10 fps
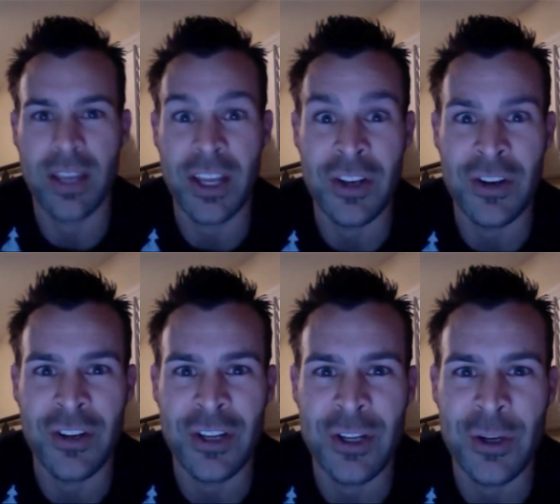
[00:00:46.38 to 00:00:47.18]

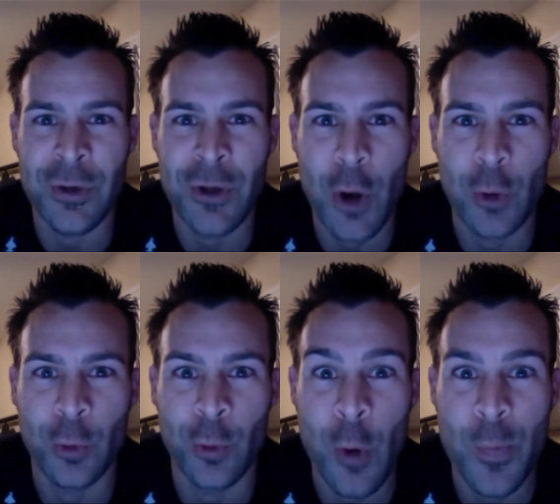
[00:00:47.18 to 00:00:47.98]
Indian
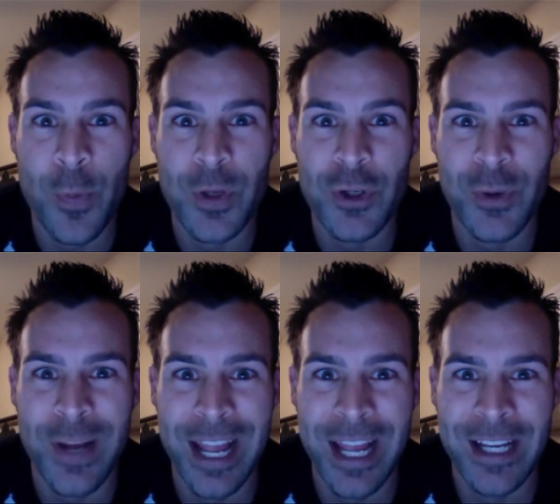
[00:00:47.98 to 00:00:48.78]
Rope
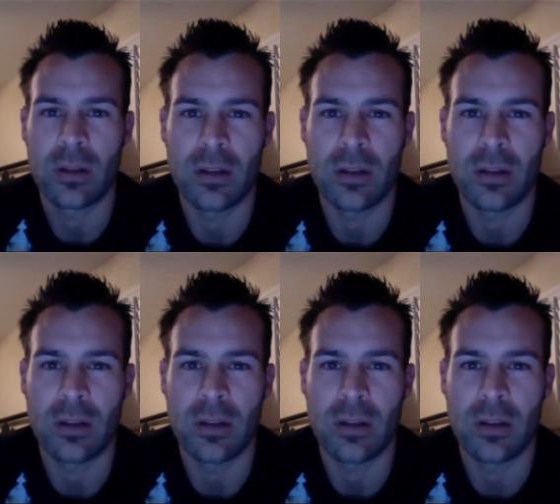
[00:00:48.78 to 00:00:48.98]
Trick,